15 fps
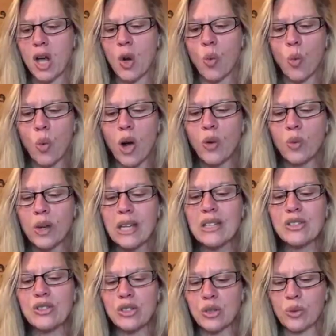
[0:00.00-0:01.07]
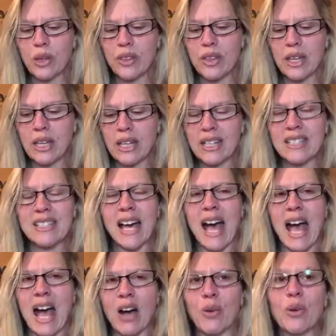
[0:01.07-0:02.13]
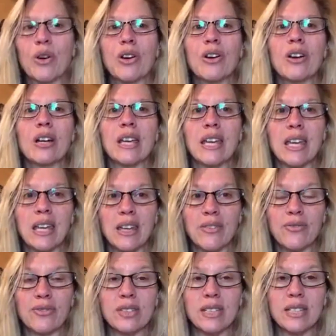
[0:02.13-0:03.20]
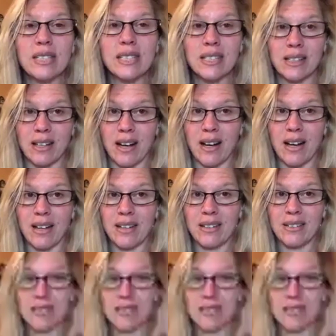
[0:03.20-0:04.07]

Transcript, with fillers: What we do with it is our gift to God.